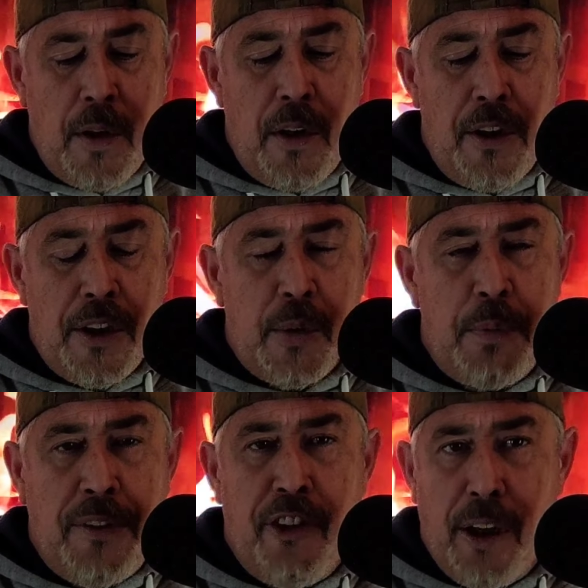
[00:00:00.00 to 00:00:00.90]
this would
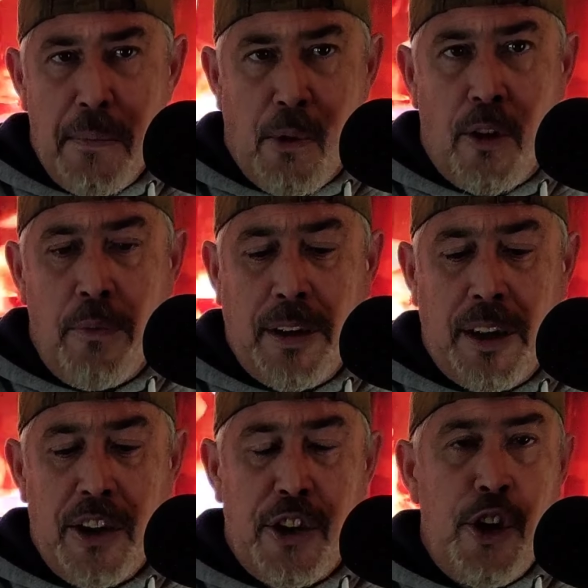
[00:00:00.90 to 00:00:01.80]
be very important
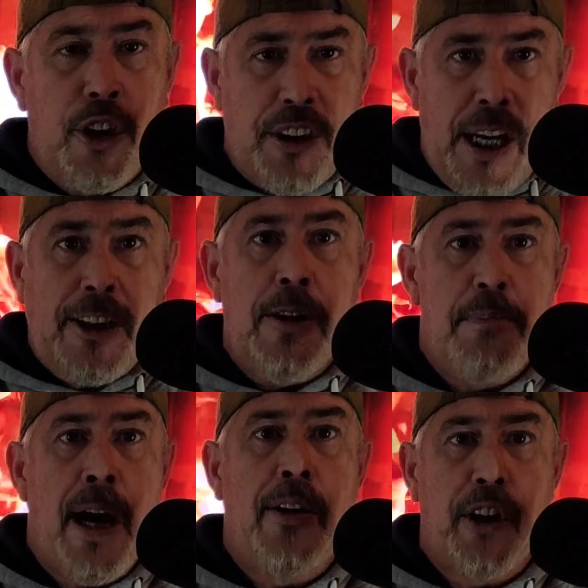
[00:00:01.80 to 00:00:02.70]
because you could take your
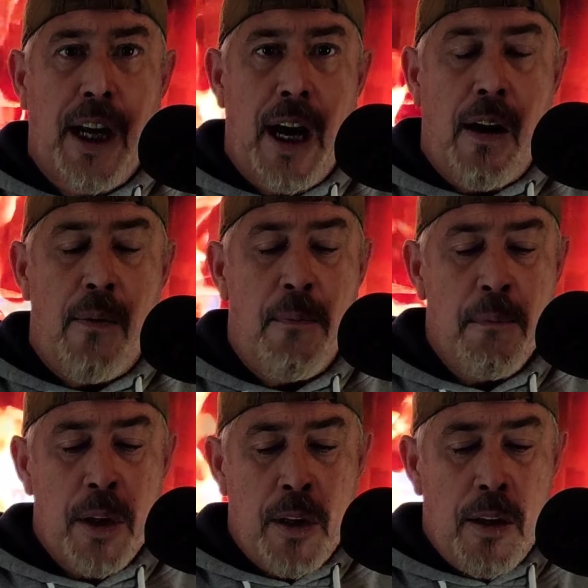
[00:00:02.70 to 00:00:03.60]
battery out,
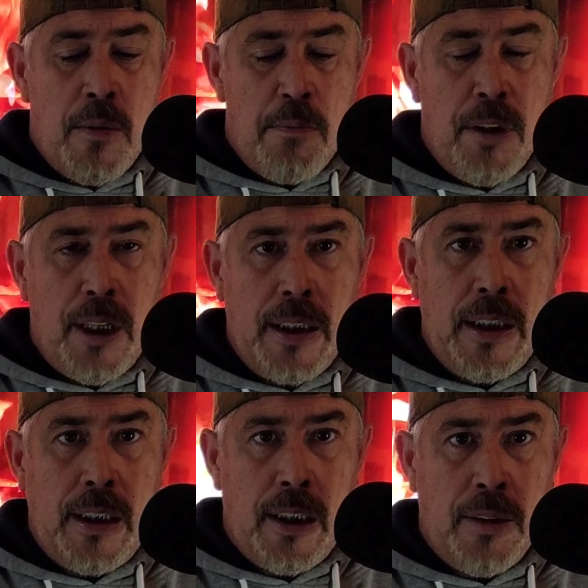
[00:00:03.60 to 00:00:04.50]
plug
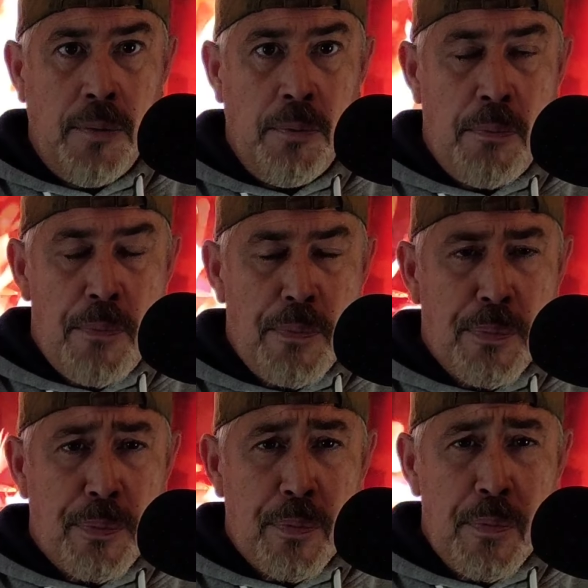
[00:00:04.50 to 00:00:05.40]
it in,
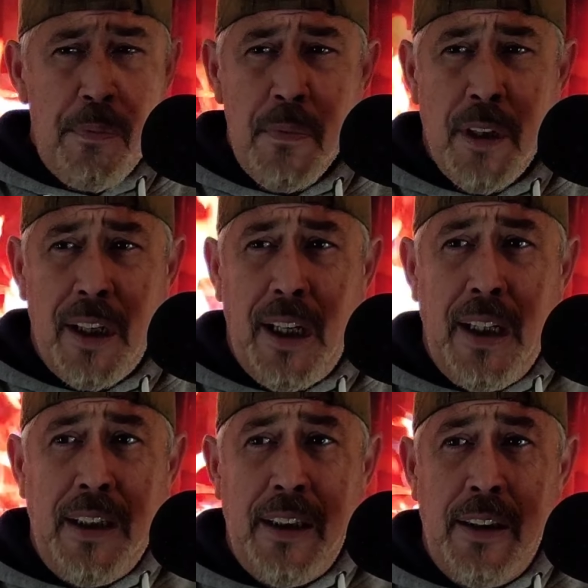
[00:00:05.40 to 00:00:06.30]

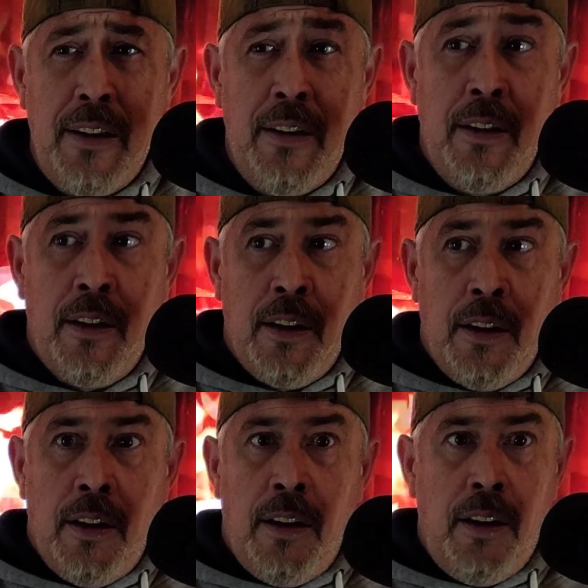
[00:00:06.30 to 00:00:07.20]
and
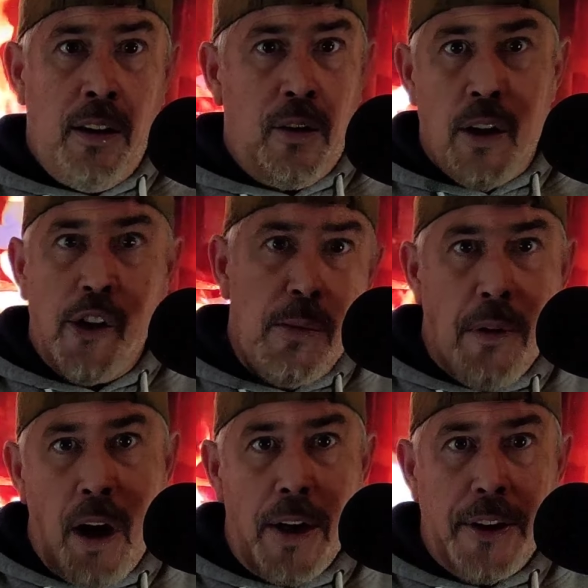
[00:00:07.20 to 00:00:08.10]
then, call your
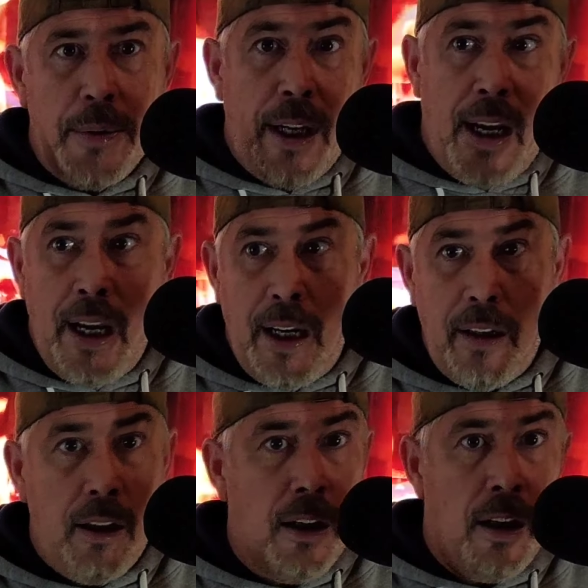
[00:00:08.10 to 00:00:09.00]
boss and say,
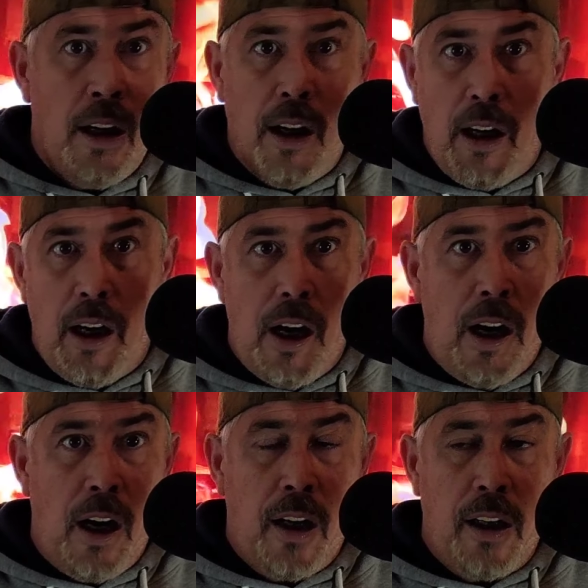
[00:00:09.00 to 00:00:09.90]
hey,
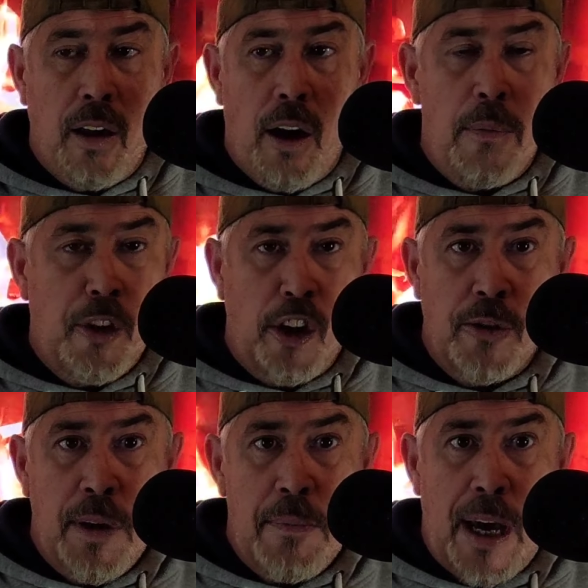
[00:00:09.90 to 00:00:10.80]
I'm
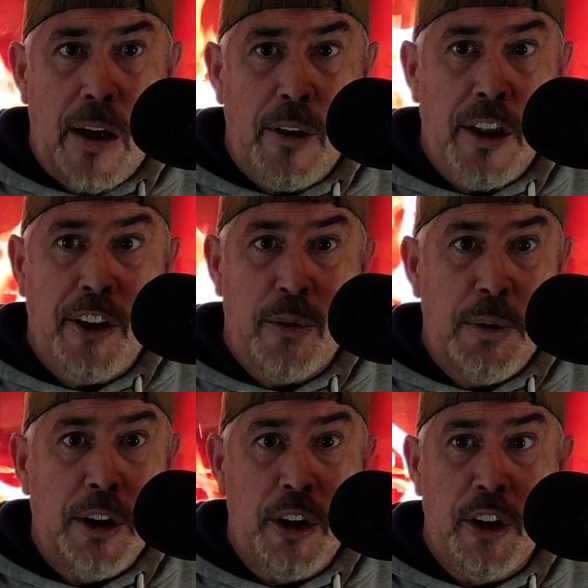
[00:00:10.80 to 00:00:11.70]
charging my battery. I should
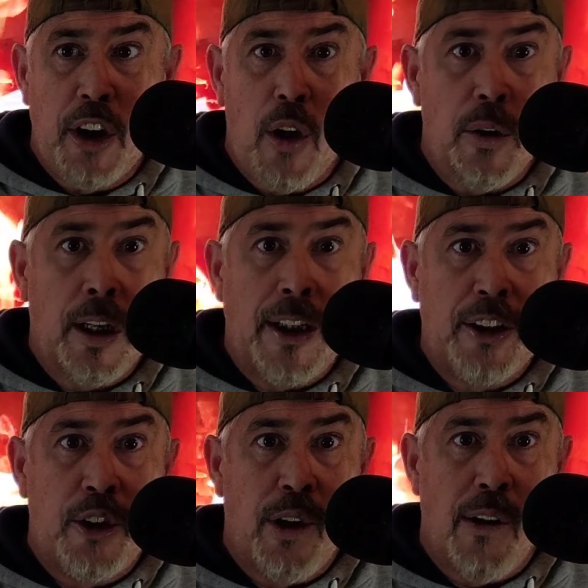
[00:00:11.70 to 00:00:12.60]
be good to go in like
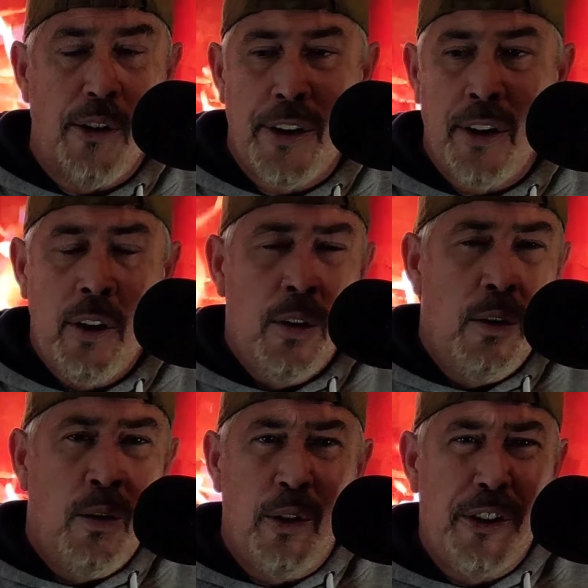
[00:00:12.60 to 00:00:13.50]
2 hours.
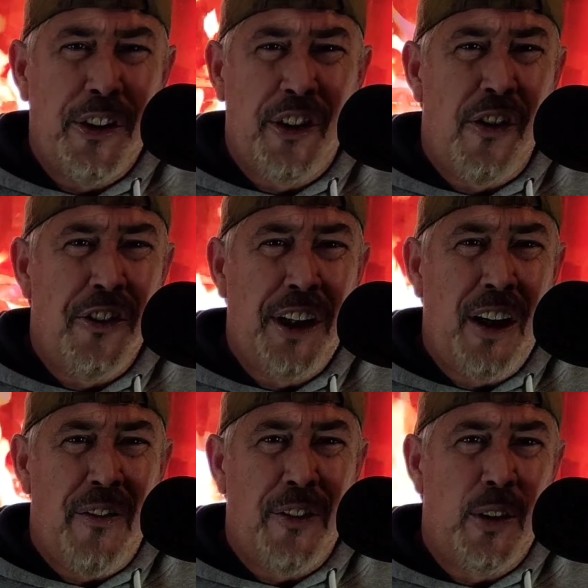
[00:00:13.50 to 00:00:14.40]
Or just call the day
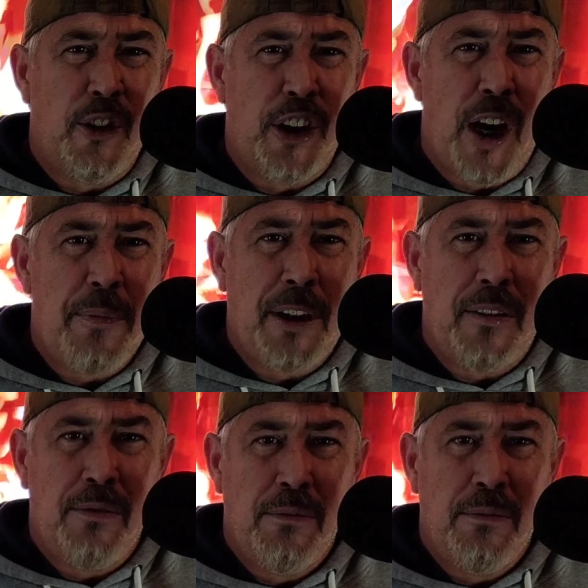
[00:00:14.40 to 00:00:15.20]
off and go shopping.